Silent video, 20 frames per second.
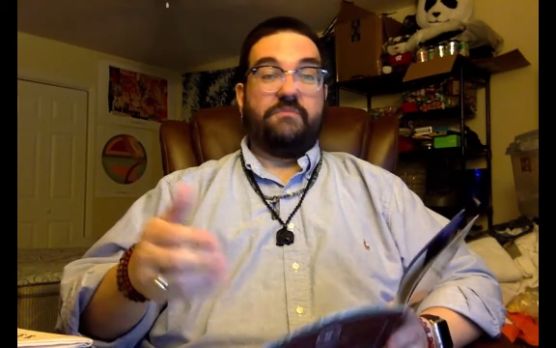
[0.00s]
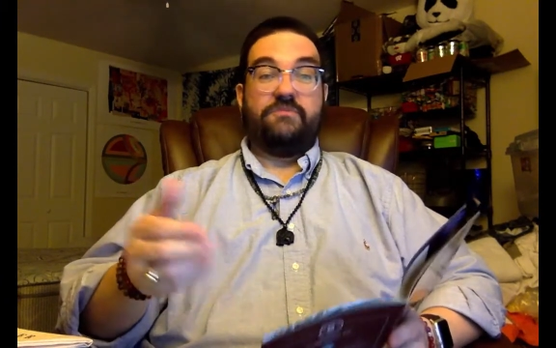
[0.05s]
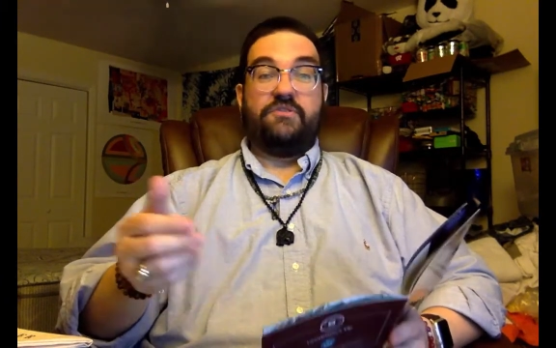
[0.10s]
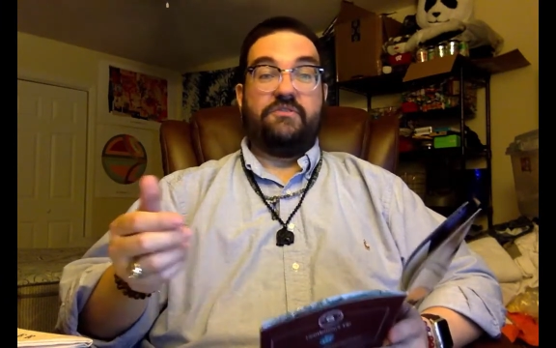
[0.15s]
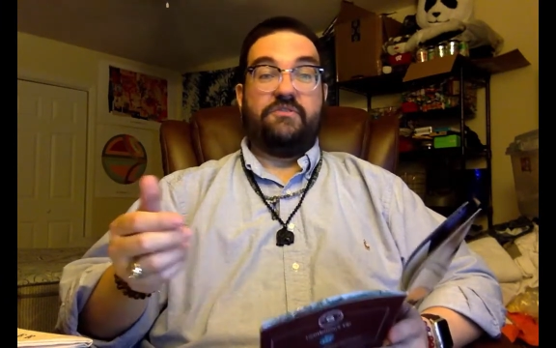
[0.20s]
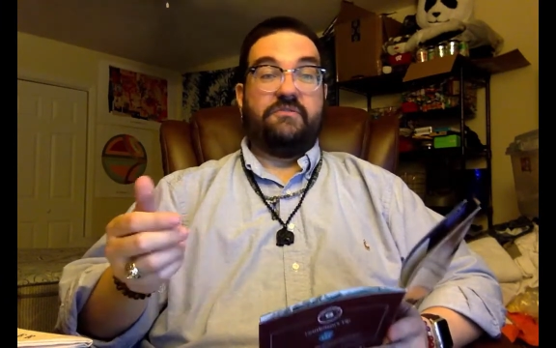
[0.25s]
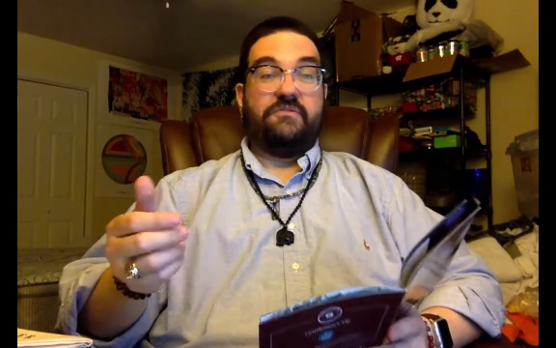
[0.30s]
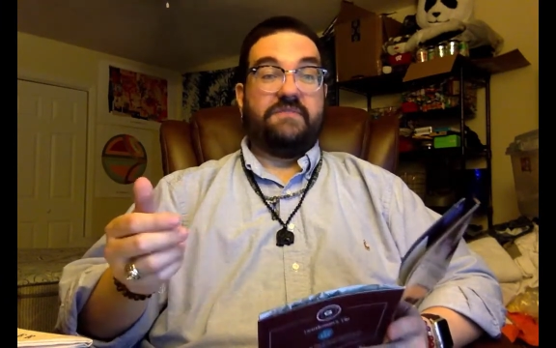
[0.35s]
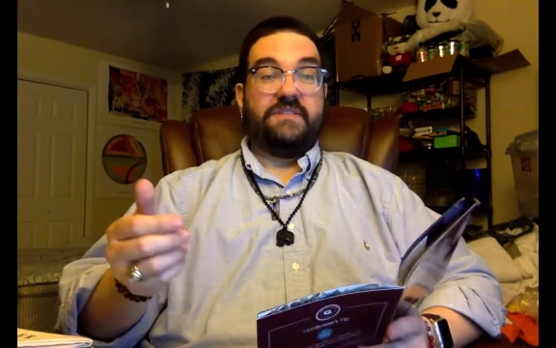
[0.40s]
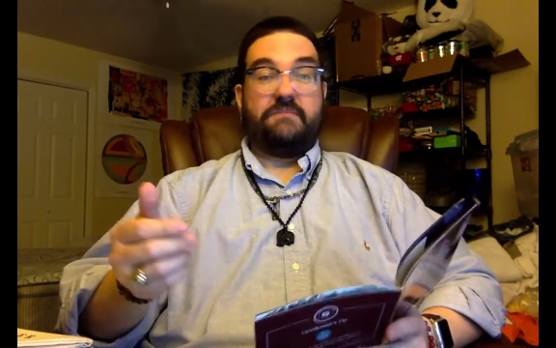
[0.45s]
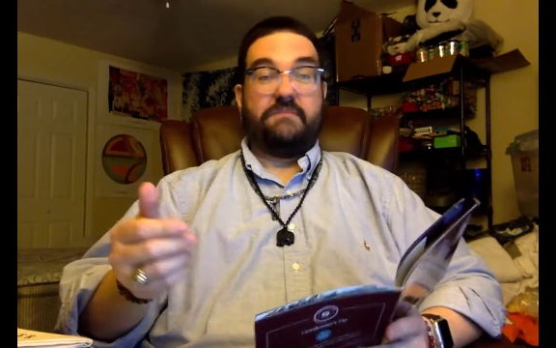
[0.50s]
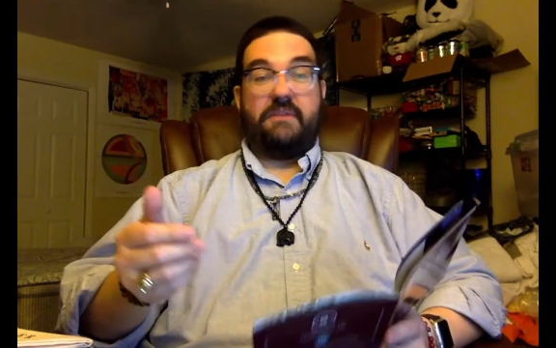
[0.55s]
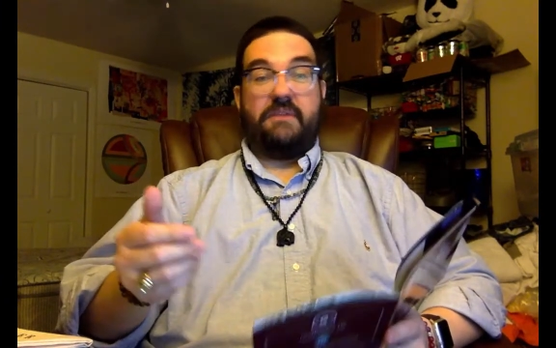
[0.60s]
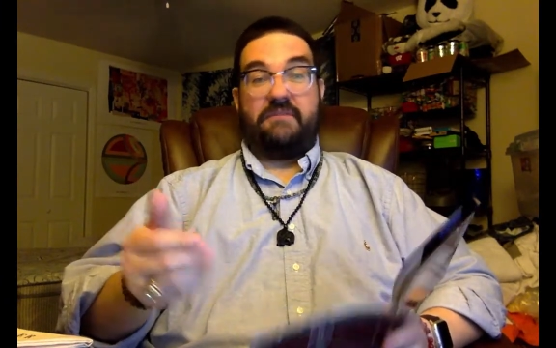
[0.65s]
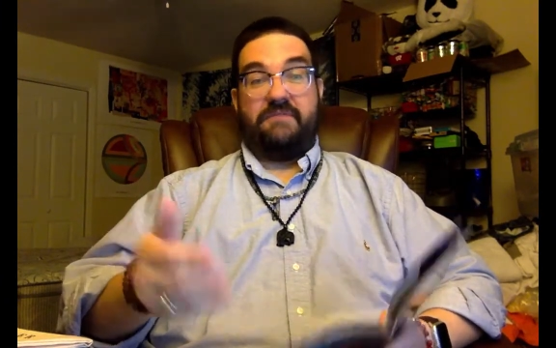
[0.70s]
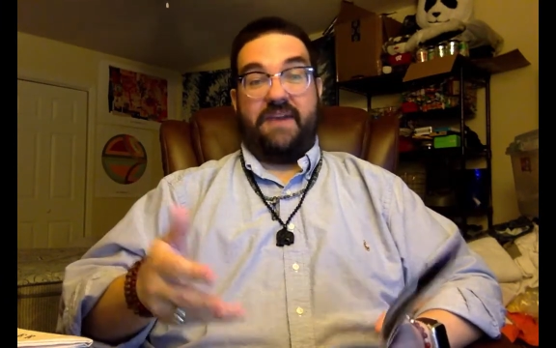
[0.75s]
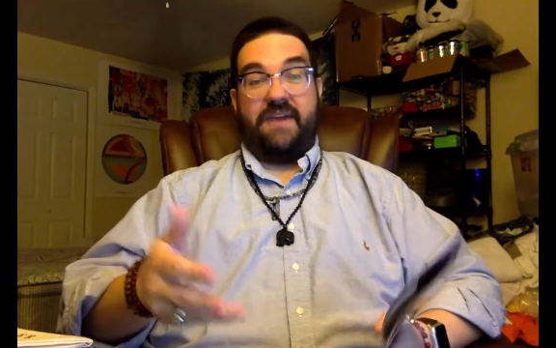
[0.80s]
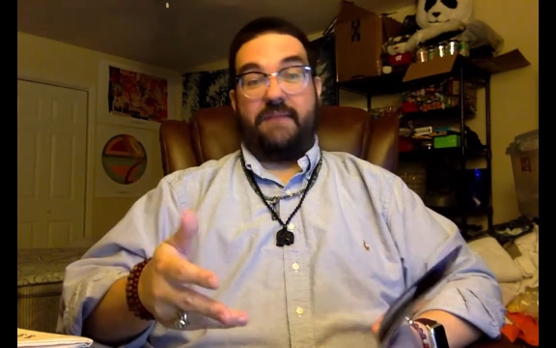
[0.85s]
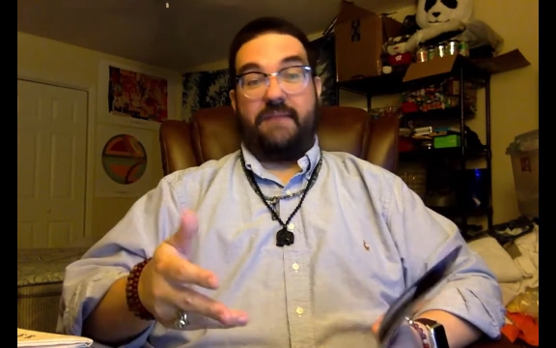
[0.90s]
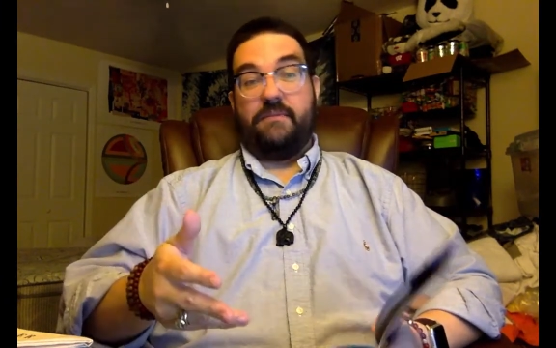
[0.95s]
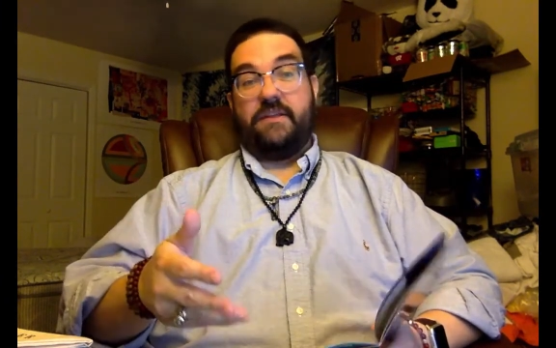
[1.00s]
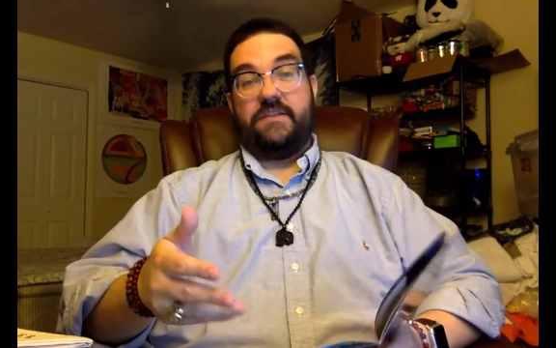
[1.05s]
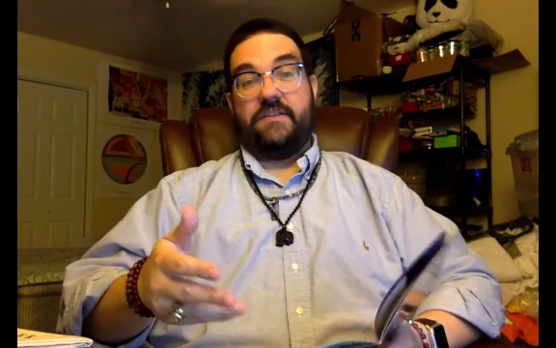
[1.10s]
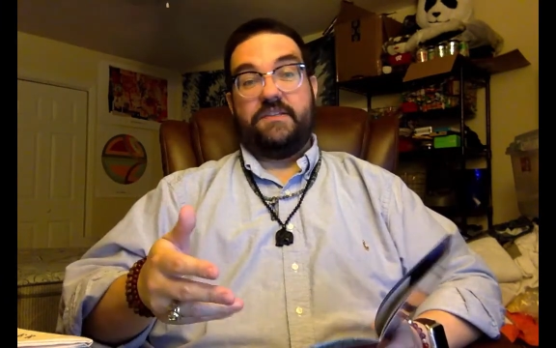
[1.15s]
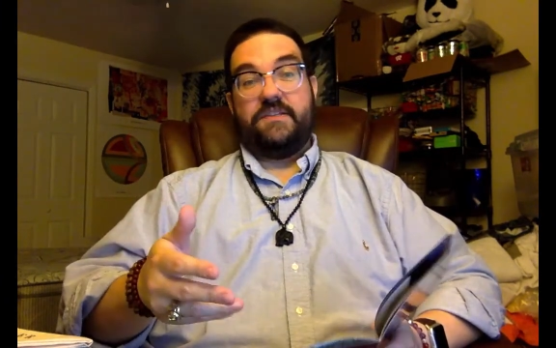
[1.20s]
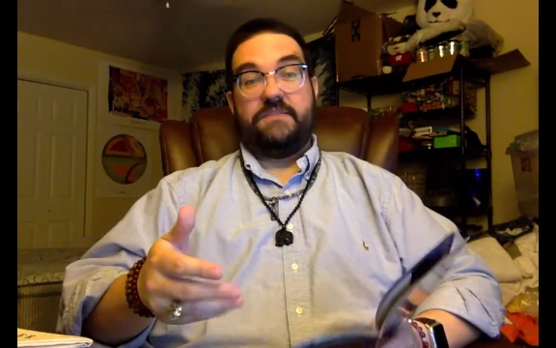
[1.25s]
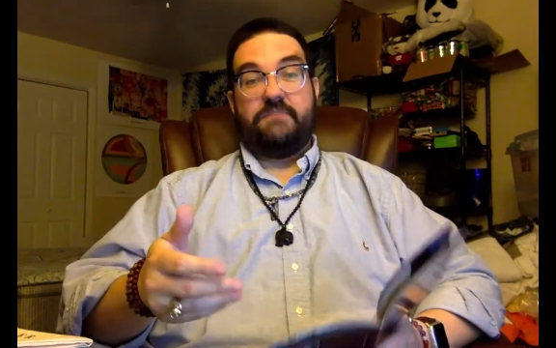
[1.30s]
to visit my family this